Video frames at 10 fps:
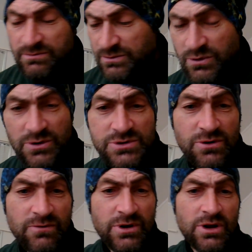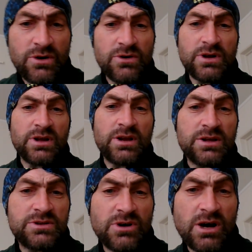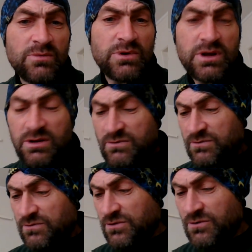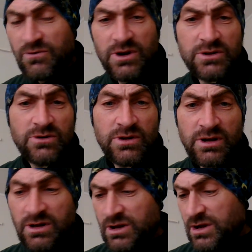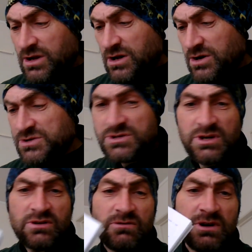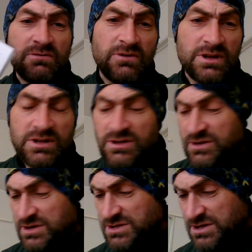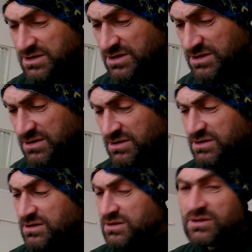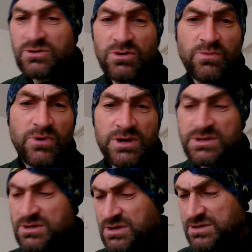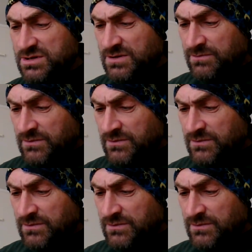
pause your video at any time, you can feel free to do that. I'm just gonna read the things that the two prayers as it is.